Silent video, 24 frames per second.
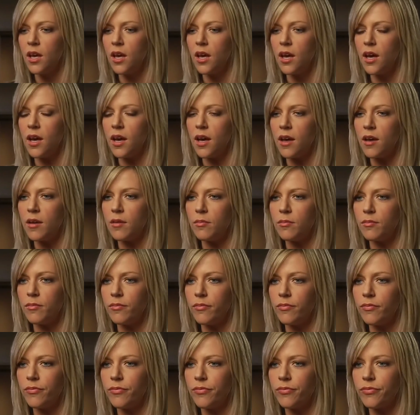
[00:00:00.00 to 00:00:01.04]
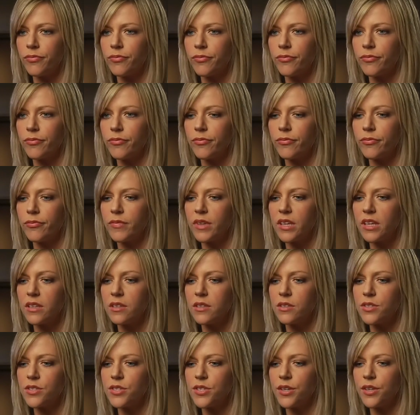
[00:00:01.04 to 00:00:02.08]
Um,
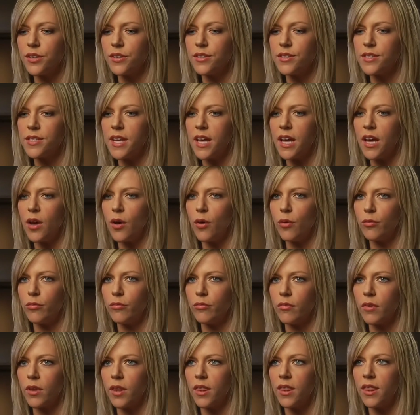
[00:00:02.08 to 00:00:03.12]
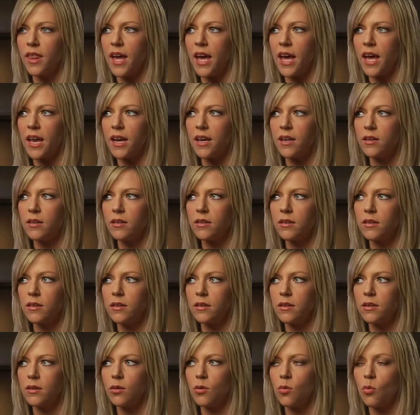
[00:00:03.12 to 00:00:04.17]
turns out that
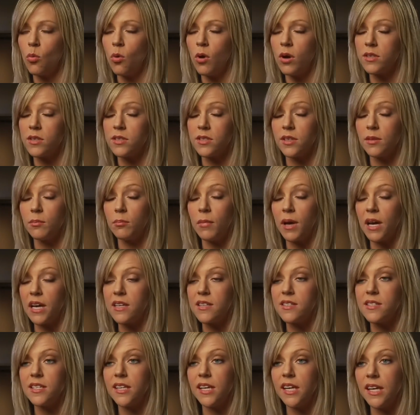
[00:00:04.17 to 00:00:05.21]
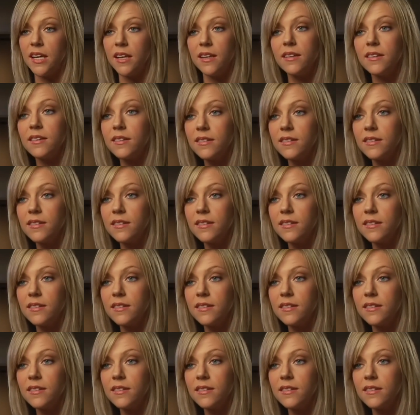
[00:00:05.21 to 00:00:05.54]
wasn't my scene.